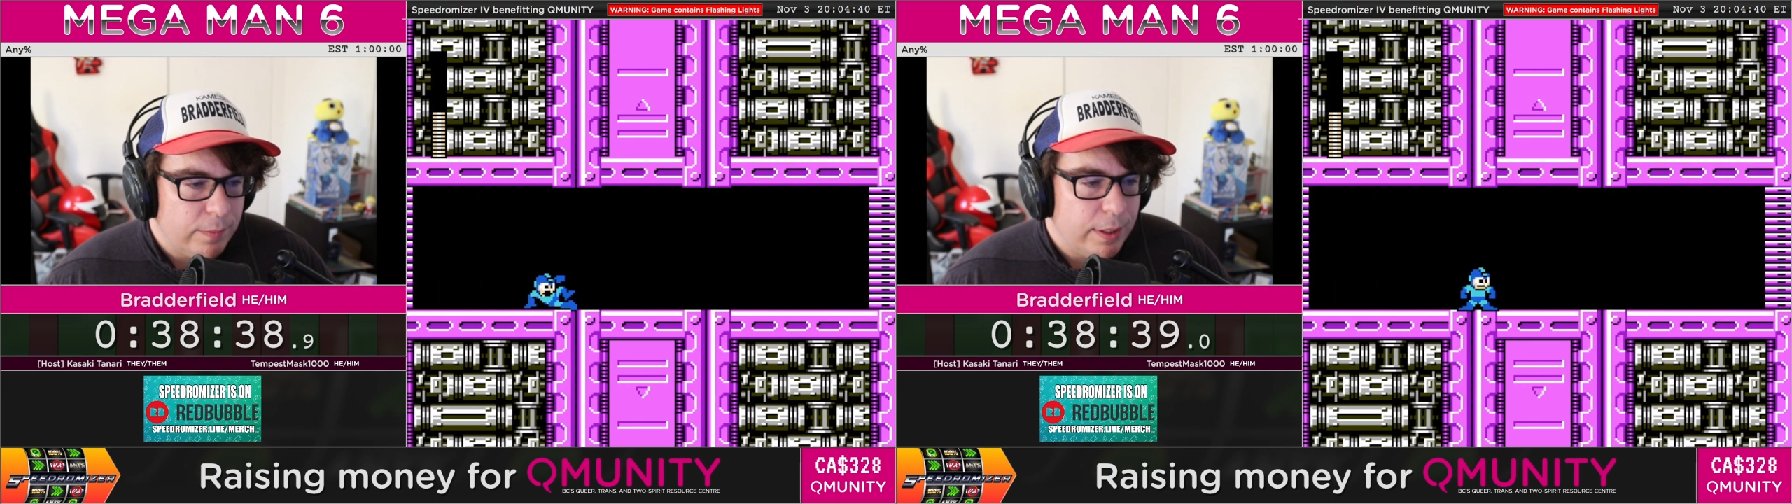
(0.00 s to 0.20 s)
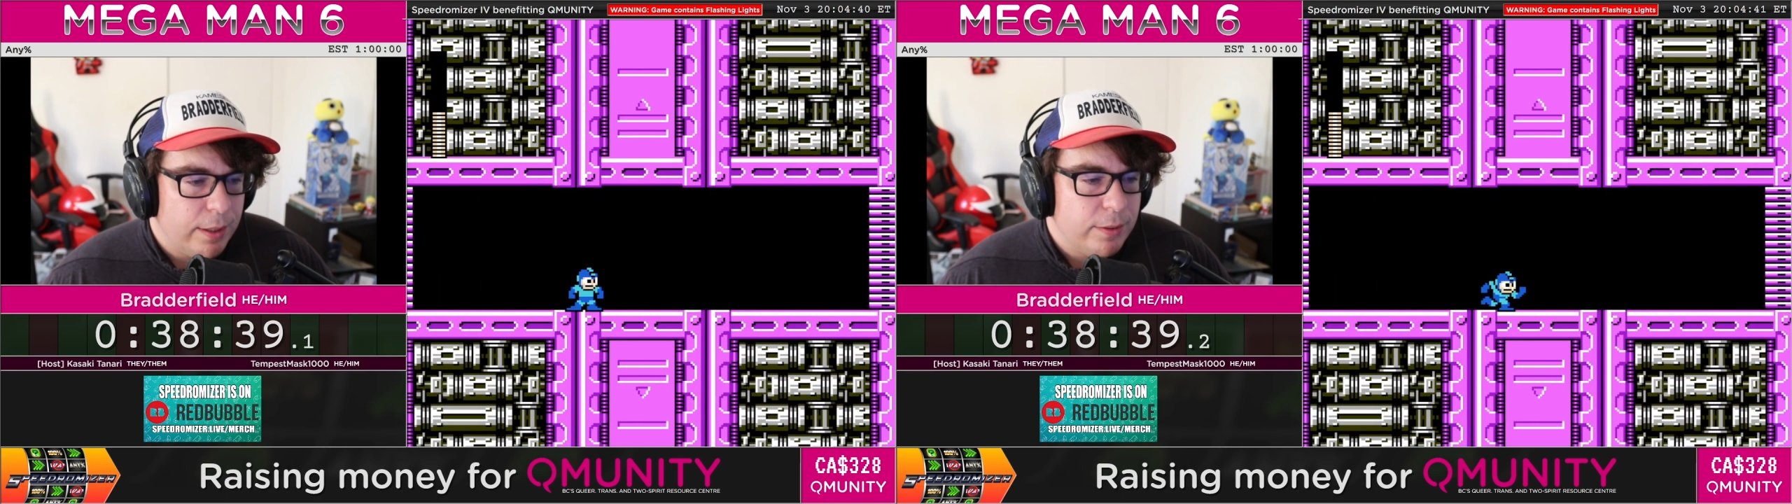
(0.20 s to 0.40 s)

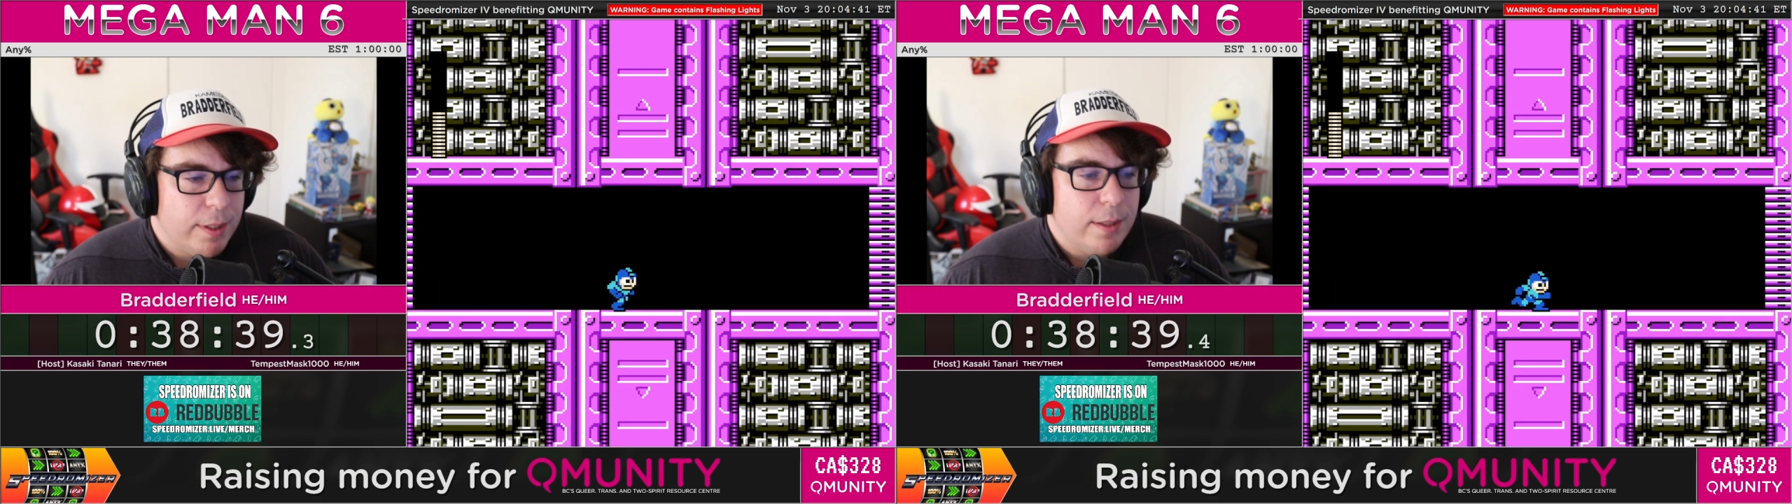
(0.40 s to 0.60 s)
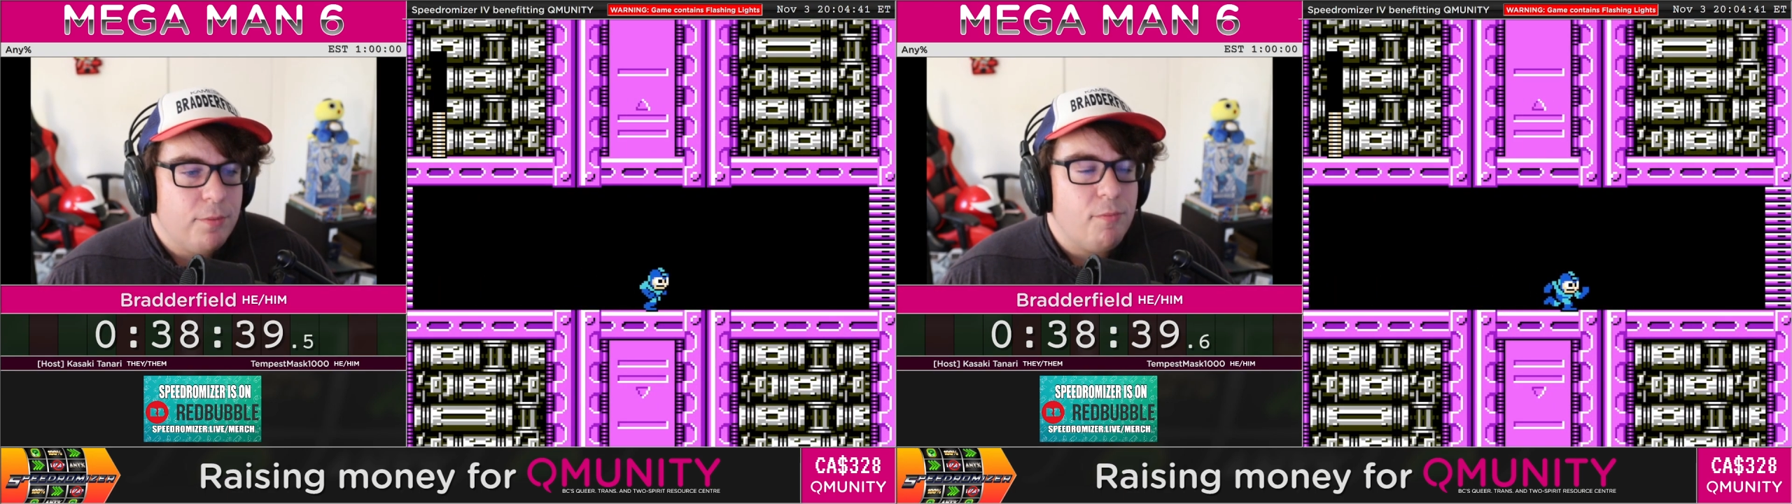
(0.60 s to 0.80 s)
They'll
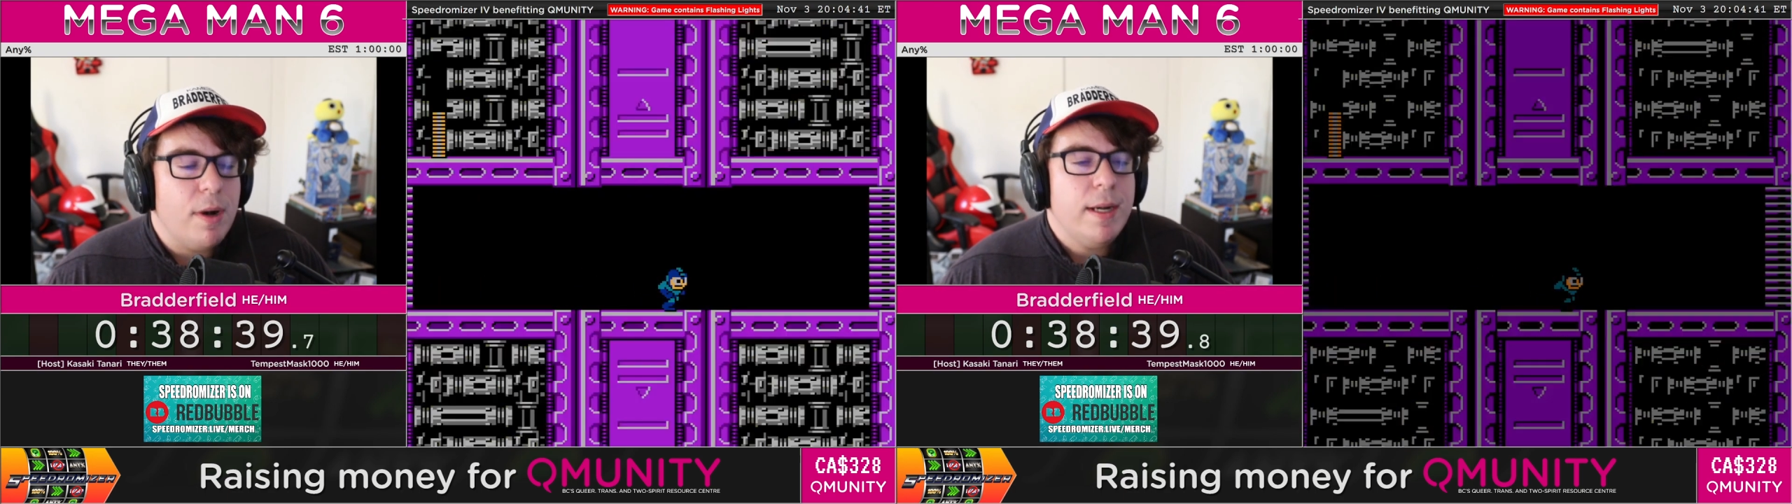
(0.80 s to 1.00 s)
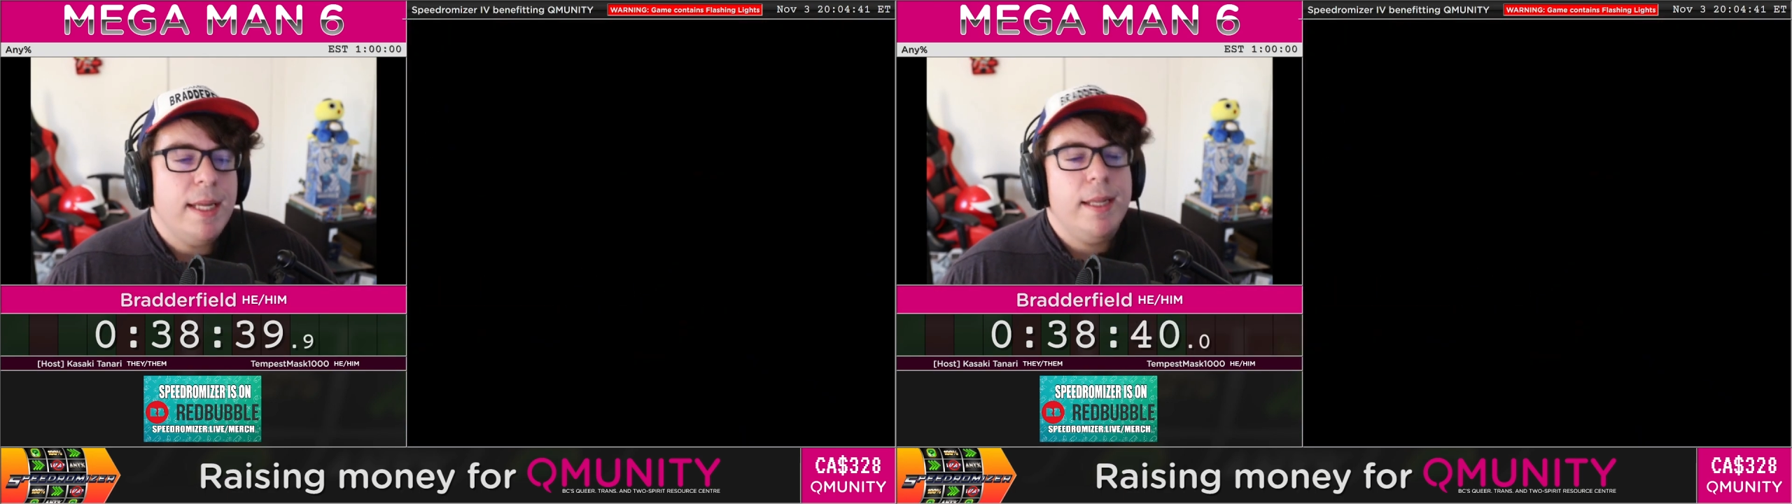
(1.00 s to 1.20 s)
take
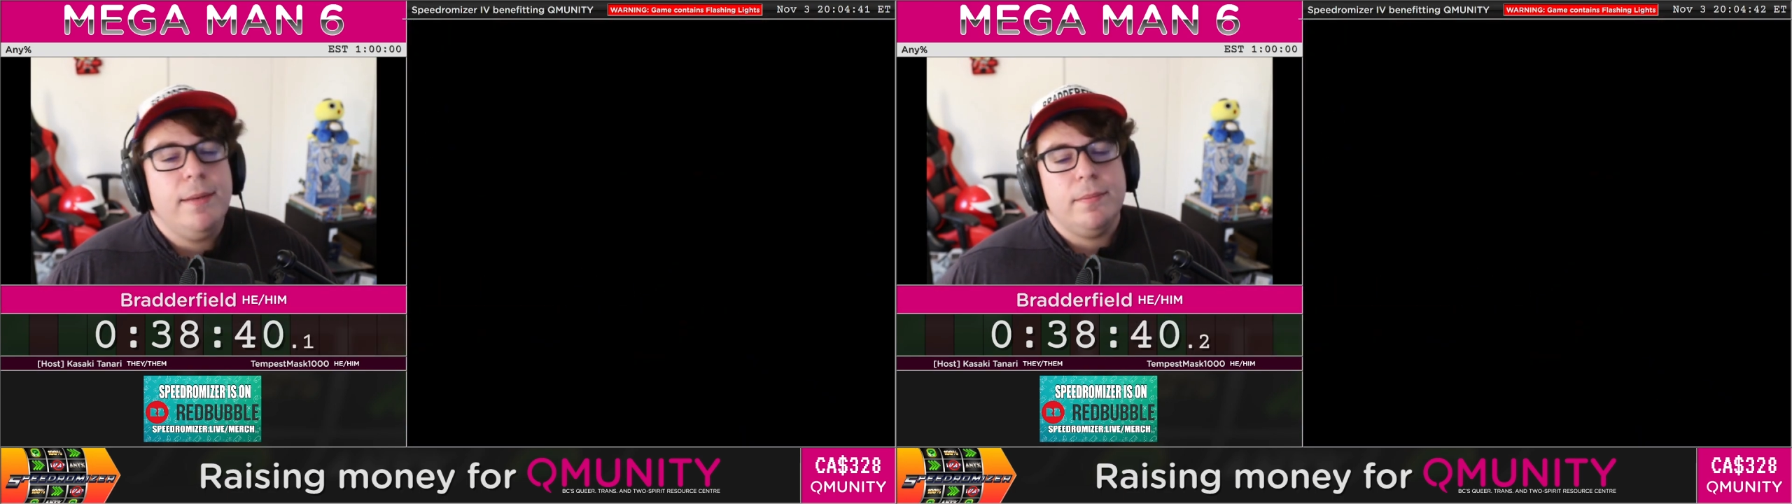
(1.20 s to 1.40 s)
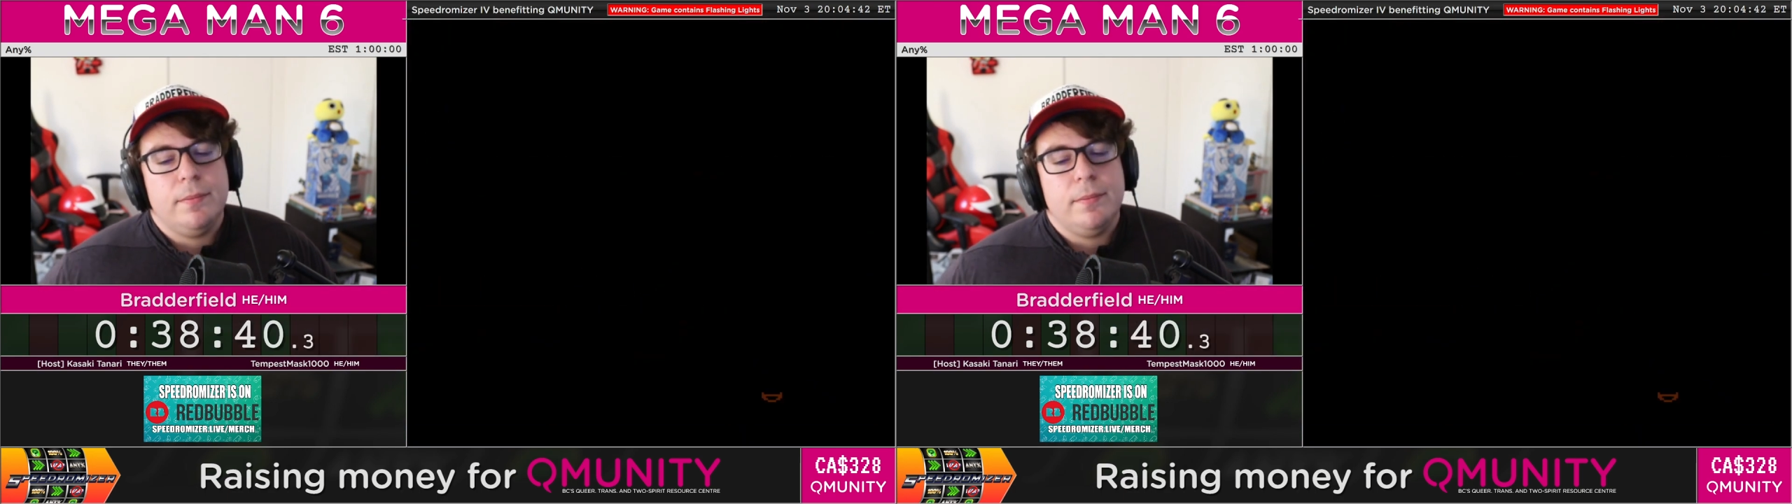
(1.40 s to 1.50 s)
one hit,